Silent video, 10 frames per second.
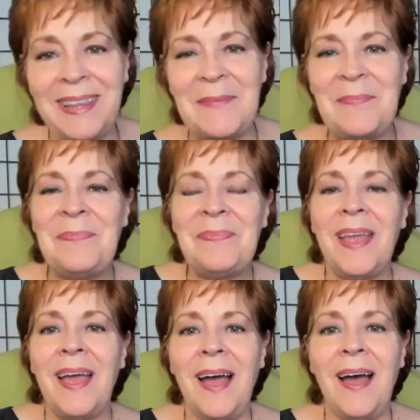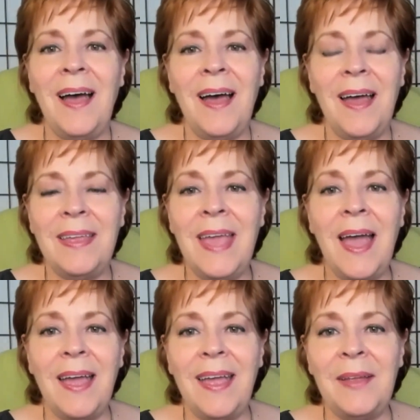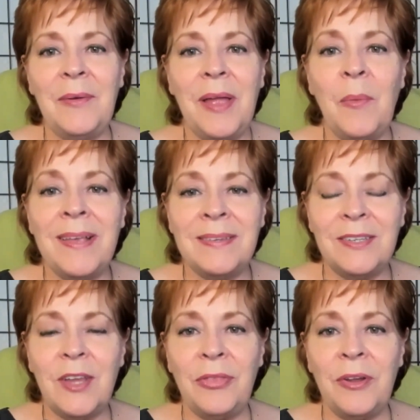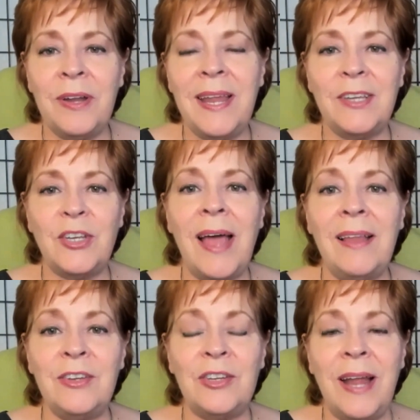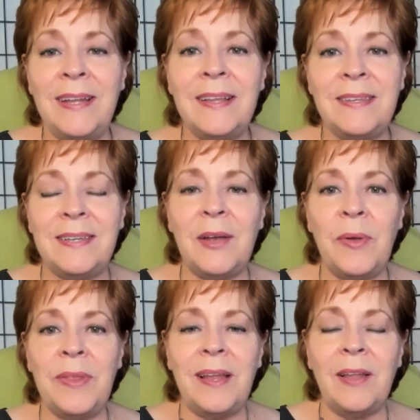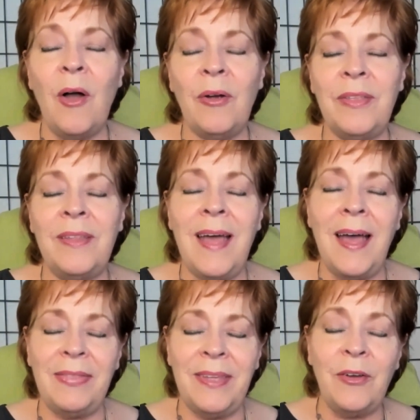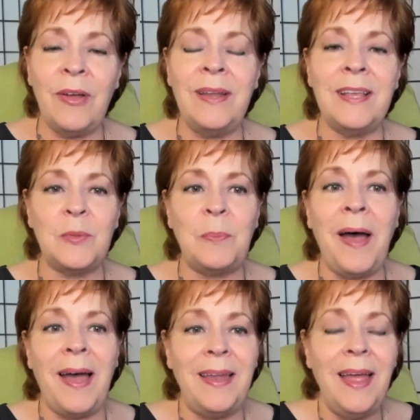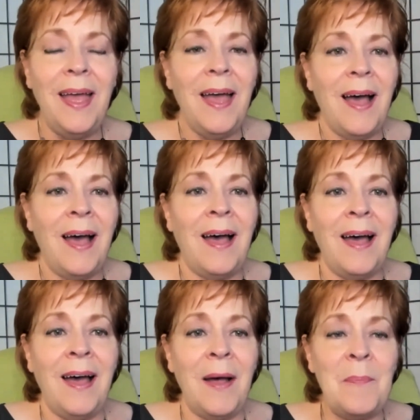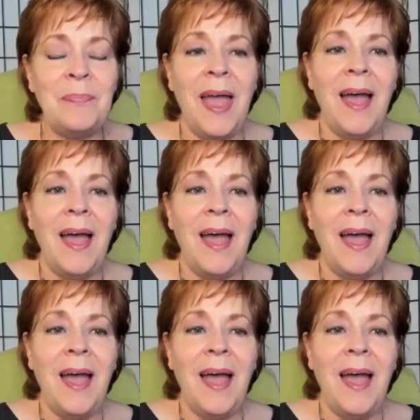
that. Yeah, it was a 30-day challenge, and I did stick with it longer than that, thank goodness. But I